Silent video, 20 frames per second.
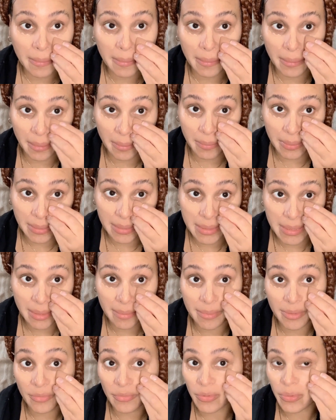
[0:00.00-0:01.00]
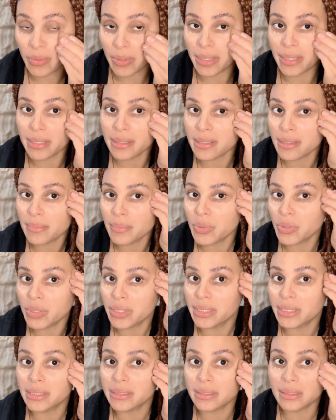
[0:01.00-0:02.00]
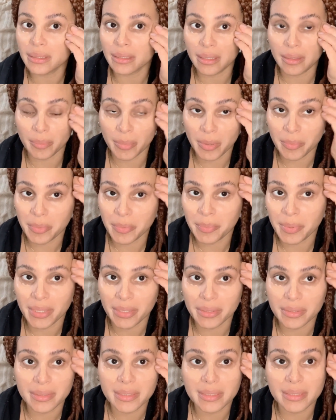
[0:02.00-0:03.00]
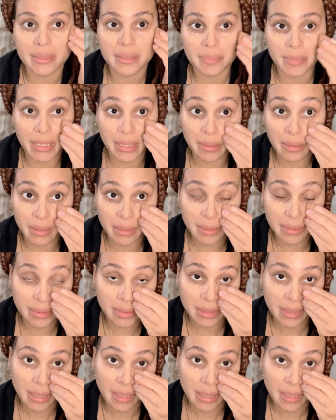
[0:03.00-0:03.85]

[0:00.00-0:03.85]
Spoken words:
like what I said before, it's important to keep up appearances, because